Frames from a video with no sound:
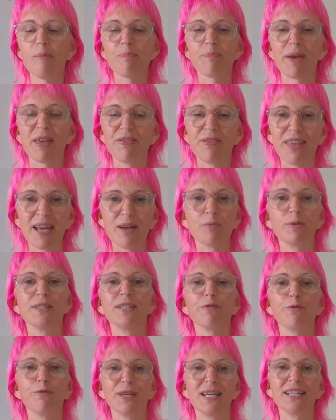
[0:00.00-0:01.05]
But that was
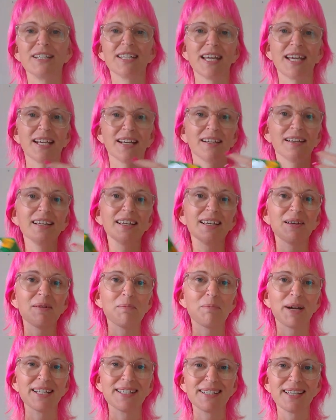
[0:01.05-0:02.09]
affecting
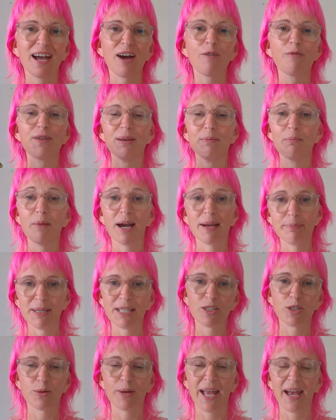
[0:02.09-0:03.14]
myself and my
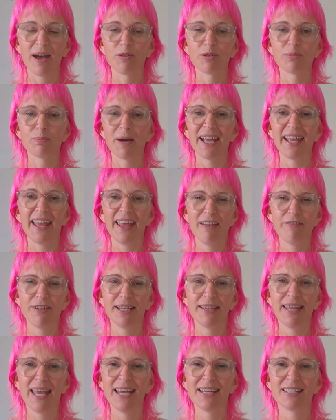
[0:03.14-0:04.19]
mental health by
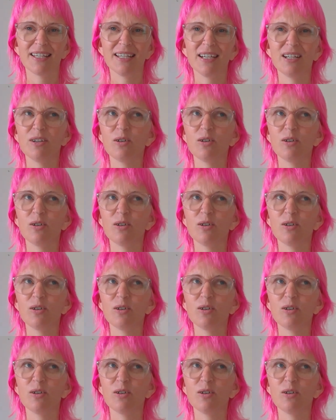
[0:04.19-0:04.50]
having that